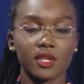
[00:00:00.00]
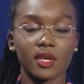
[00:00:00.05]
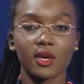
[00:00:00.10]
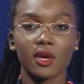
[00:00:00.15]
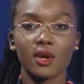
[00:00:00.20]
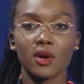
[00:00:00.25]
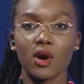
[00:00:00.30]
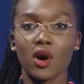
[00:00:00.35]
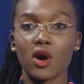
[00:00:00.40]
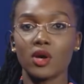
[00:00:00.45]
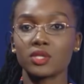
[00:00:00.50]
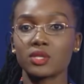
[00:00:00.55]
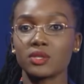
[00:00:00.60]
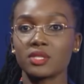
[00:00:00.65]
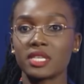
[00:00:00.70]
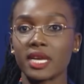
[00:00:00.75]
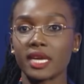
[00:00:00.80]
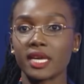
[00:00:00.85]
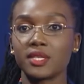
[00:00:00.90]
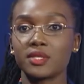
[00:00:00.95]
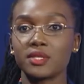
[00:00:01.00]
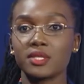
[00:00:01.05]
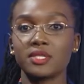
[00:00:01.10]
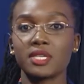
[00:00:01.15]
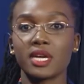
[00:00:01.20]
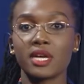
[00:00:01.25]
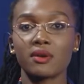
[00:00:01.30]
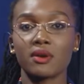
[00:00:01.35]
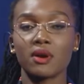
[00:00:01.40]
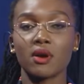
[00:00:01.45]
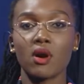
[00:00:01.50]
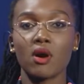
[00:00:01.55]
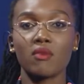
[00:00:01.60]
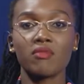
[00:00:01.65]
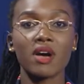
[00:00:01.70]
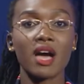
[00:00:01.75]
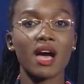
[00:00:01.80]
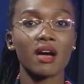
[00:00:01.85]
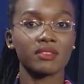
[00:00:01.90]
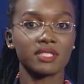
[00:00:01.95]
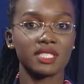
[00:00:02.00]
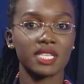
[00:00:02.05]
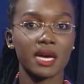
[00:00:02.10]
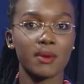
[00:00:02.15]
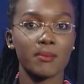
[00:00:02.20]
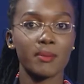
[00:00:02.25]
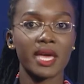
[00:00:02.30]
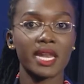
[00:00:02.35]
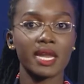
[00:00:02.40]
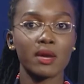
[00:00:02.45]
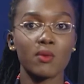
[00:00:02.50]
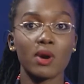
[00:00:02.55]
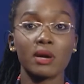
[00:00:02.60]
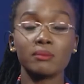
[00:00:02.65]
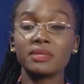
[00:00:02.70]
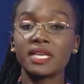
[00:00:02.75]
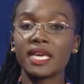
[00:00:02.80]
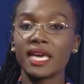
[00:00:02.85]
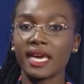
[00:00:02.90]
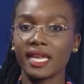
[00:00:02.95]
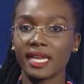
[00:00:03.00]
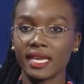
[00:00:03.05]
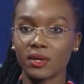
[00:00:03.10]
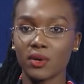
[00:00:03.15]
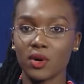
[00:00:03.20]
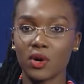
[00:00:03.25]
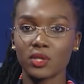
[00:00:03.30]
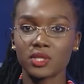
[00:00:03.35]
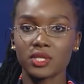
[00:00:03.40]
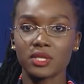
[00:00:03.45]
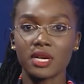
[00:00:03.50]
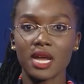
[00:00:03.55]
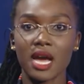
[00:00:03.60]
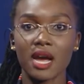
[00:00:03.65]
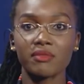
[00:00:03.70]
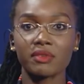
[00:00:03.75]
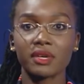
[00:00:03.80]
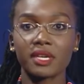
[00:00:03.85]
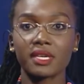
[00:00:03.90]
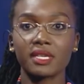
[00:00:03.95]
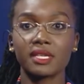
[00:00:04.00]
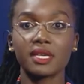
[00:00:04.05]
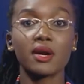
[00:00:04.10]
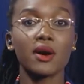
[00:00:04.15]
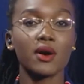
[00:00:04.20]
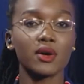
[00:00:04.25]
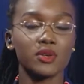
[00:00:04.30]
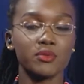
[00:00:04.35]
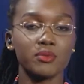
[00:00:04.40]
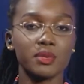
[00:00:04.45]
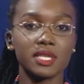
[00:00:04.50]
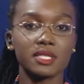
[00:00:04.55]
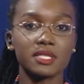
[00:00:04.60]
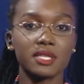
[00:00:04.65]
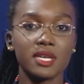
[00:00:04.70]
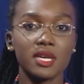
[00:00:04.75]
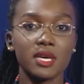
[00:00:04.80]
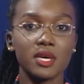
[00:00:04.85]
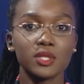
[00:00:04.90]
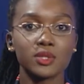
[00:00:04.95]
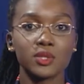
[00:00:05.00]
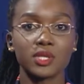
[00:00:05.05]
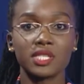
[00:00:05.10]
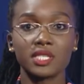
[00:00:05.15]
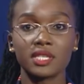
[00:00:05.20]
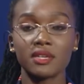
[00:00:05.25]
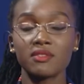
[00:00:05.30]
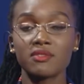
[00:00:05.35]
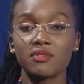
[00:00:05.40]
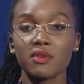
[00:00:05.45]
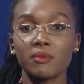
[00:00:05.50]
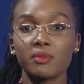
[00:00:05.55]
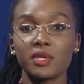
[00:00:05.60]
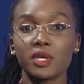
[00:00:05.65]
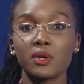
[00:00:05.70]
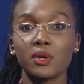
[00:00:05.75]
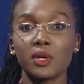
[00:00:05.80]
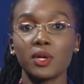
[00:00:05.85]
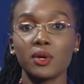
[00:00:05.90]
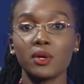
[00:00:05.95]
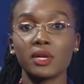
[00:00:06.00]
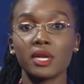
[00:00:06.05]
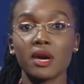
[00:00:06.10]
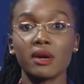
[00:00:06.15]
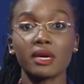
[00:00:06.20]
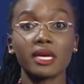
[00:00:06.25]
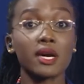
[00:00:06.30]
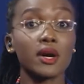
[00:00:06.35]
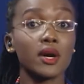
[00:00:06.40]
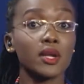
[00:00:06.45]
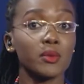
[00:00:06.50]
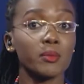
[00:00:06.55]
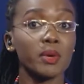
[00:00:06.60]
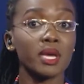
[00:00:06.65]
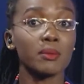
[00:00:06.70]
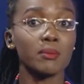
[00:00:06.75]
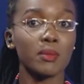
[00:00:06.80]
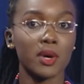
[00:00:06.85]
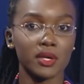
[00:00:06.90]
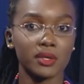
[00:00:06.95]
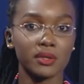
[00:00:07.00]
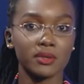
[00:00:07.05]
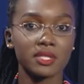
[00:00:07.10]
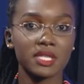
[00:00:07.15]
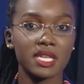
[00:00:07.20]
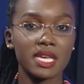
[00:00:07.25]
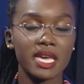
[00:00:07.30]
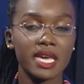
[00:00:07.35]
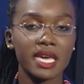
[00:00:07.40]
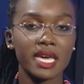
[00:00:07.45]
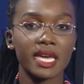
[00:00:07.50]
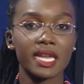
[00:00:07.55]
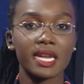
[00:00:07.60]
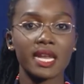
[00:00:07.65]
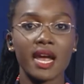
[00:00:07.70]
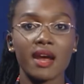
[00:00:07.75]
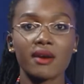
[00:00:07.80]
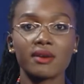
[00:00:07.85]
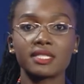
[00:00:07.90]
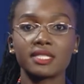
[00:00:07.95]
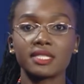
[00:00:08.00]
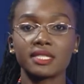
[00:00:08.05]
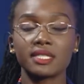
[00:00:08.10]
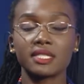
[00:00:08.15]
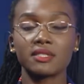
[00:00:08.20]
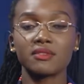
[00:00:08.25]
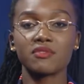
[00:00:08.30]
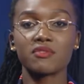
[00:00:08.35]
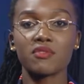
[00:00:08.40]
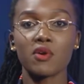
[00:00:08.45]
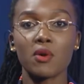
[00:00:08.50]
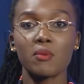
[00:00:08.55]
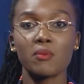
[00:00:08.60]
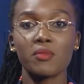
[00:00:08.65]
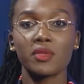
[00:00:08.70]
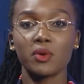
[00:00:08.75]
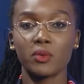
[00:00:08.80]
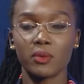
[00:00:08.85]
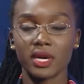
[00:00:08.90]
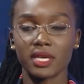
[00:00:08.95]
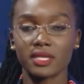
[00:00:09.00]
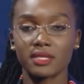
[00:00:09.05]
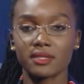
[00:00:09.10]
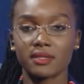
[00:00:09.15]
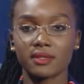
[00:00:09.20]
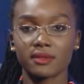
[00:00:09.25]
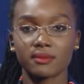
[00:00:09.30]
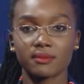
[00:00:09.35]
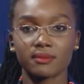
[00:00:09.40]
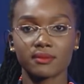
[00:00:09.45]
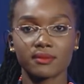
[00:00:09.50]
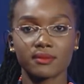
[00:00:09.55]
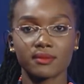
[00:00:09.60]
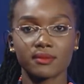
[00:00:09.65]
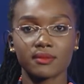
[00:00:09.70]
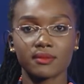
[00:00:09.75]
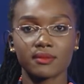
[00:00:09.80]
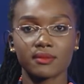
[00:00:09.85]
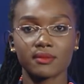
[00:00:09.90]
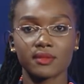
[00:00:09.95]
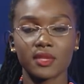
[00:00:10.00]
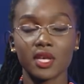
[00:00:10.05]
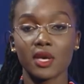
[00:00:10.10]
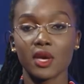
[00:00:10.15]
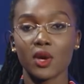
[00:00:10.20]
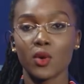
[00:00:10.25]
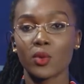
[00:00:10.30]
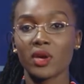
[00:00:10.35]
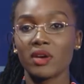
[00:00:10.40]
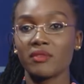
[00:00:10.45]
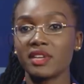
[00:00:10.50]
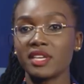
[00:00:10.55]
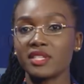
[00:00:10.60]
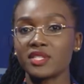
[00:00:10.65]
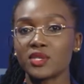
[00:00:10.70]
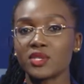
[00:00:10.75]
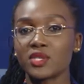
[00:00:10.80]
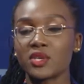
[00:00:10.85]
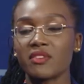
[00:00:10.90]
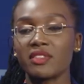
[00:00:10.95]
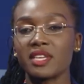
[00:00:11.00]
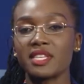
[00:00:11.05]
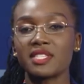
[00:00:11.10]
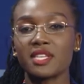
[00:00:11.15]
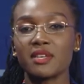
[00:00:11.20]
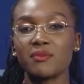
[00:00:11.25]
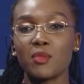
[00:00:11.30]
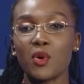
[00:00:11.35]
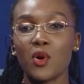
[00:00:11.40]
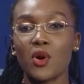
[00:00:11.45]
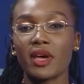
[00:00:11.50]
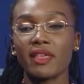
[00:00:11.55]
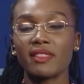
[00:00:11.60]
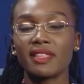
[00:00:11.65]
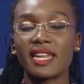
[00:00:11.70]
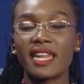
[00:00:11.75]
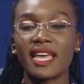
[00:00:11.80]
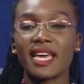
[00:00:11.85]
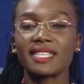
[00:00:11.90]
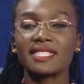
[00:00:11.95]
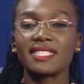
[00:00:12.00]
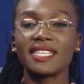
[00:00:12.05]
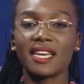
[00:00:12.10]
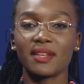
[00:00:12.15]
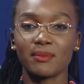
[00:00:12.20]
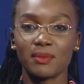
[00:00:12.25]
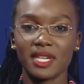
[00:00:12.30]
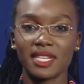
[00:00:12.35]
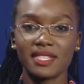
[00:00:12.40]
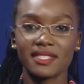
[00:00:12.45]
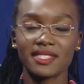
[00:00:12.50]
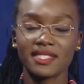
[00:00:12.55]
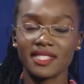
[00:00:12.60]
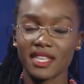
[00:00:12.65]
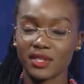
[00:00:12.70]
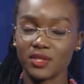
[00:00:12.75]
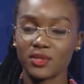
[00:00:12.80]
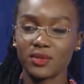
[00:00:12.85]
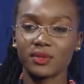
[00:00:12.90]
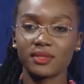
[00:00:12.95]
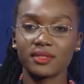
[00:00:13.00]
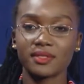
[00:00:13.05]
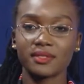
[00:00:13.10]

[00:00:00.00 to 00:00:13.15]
Also, Secretary General of AFCFTA, Menewam Kele, calls on African economies to shift from the colonial economic models inherited from the West. We have details of these and more in the next 10 minutes. Stay tuned.